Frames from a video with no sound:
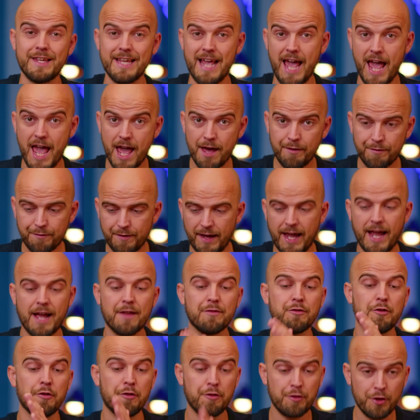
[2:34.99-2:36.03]
the F
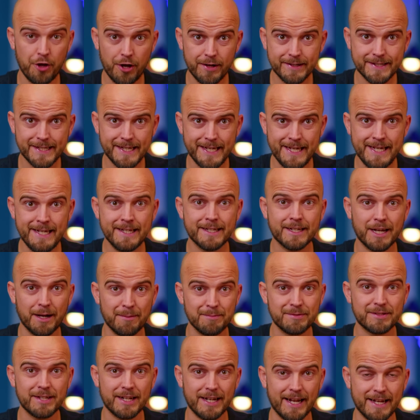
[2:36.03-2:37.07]
and the 30
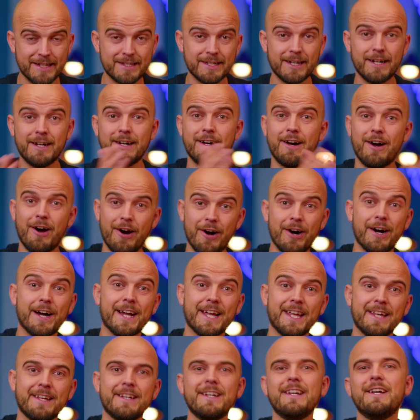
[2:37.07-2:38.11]
comes the letter
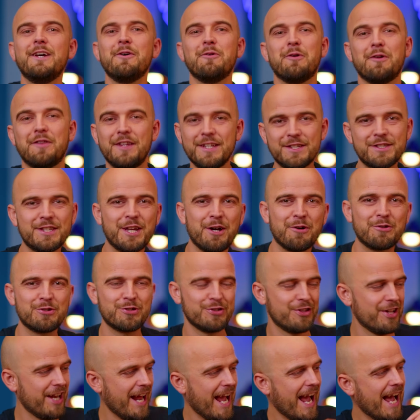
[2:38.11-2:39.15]
I. Well, this tells
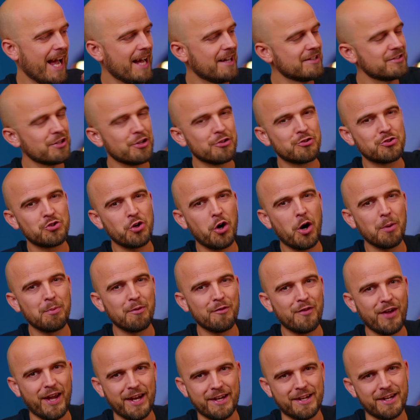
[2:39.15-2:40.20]
you that it has a top
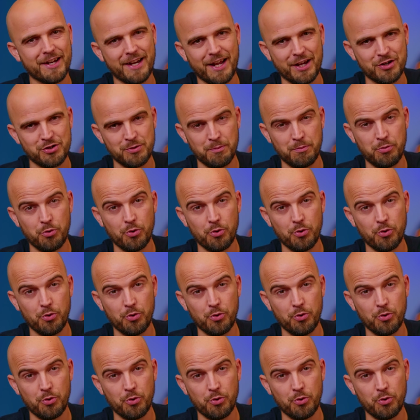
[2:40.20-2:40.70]
of head connection